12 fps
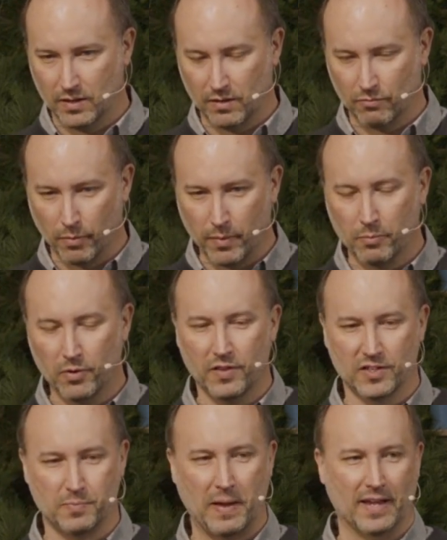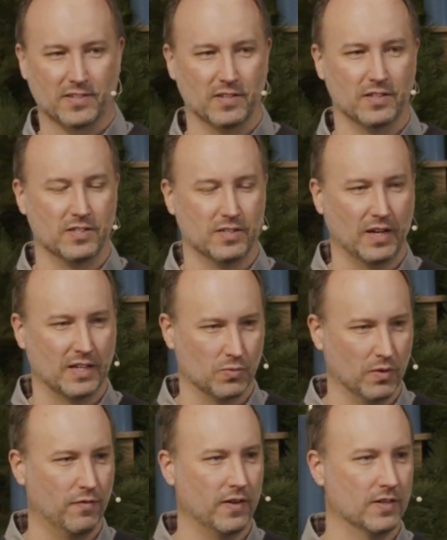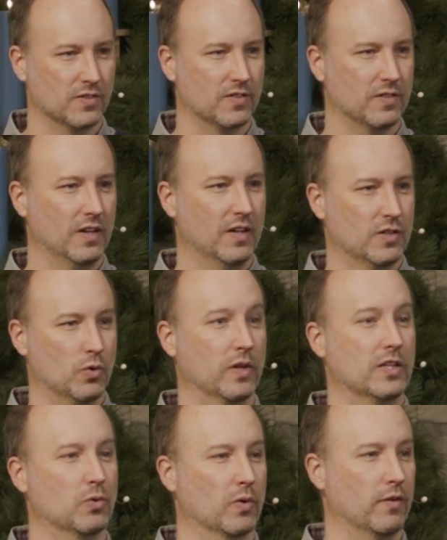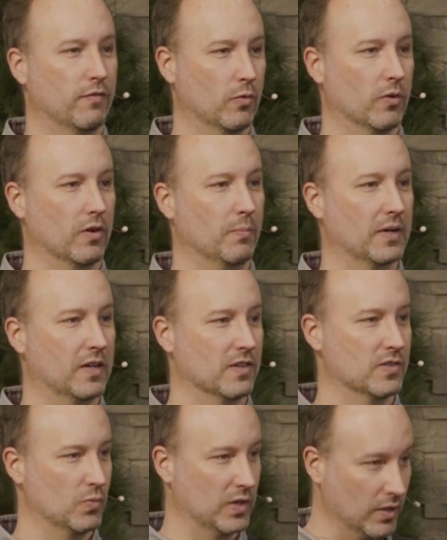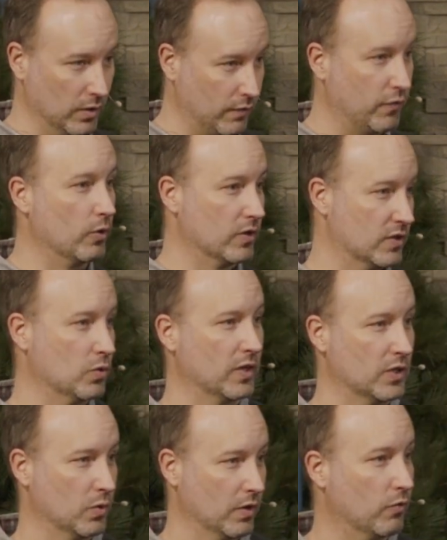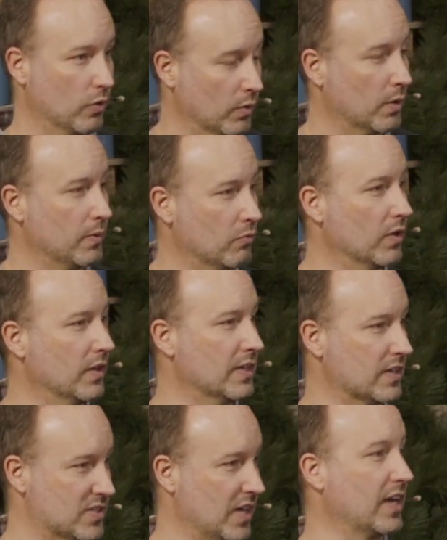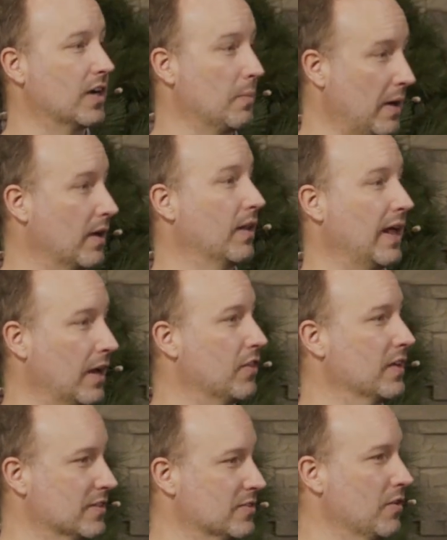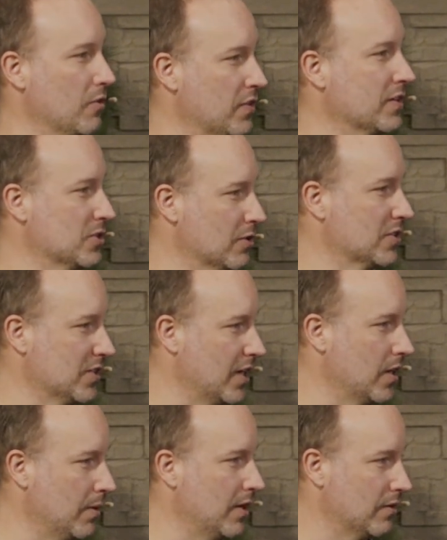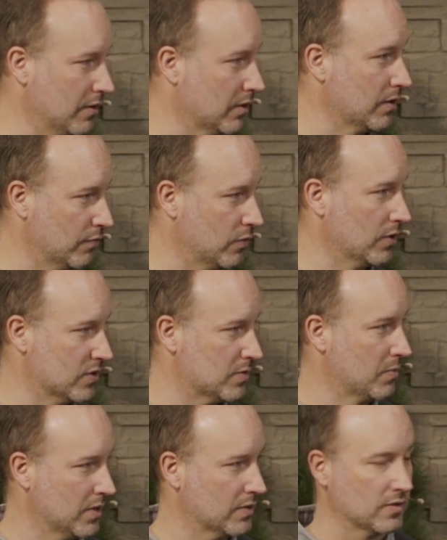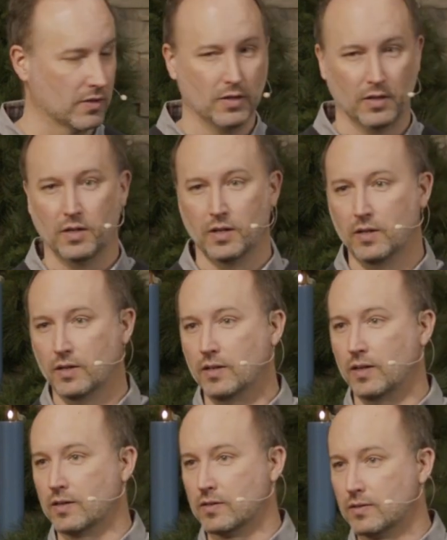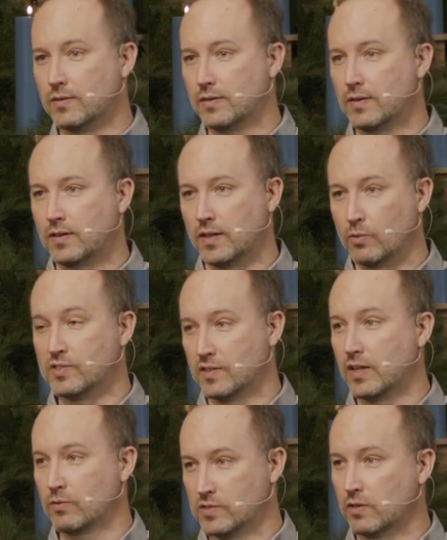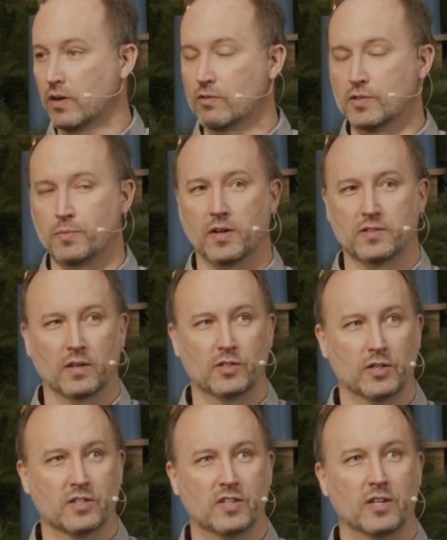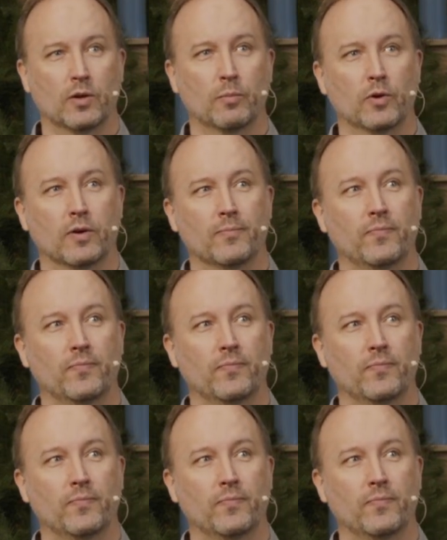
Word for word: remember this passage as we face 2024 because we could look forward to 2024. We could be really excited about a lot of things. Are there things you're excited about? Are you looking forward to some things? Yeah. That was that was a great response. I should have set you up more.